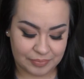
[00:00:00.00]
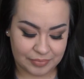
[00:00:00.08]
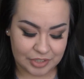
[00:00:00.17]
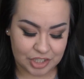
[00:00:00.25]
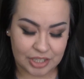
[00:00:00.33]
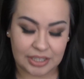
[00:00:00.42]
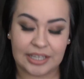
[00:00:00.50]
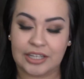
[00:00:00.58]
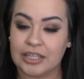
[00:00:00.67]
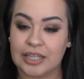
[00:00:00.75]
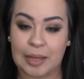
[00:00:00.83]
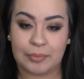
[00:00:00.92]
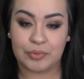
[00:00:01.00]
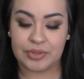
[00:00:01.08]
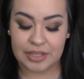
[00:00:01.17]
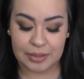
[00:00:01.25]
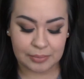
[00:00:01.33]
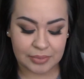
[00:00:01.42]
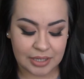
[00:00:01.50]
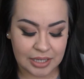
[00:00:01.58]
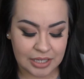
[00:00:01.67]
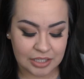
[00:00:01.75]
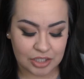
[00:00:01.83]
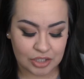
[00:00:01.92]
She like collabed with them.
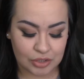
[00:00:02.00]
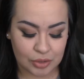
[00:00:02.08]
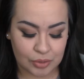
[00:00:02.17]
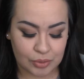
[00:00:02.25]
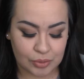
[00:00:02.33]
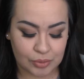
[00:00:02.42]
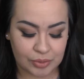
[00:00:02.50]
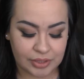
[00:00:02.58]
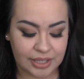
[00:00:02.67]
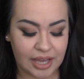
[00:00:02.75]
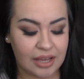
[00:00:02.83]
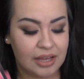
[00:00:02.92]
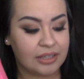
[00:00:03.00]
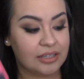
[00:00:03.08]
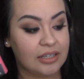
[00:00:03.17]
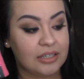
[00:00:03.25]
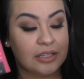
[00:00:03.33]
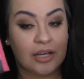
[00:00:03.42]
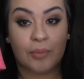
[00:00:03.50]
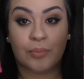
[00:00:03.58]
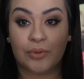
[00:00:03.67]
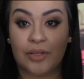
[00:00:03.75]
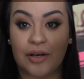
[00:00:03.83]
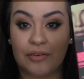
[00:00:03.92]
So yeah, I got a
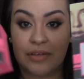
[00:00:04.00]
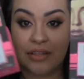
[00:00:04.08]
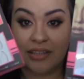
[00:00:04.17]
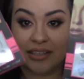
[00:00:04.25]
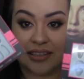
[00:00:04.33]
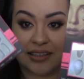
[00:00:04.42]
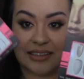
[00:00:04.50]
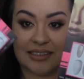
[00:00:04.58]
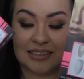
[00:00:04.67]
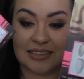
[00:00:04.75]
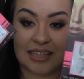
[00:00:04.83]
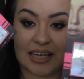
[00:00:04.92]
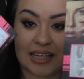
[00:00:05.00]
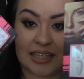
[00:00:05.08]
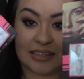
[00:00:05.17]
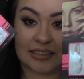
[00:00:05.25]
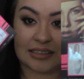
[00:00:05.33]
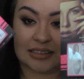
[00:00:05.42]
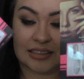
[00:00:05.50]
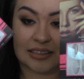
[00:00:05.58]
couple of these, and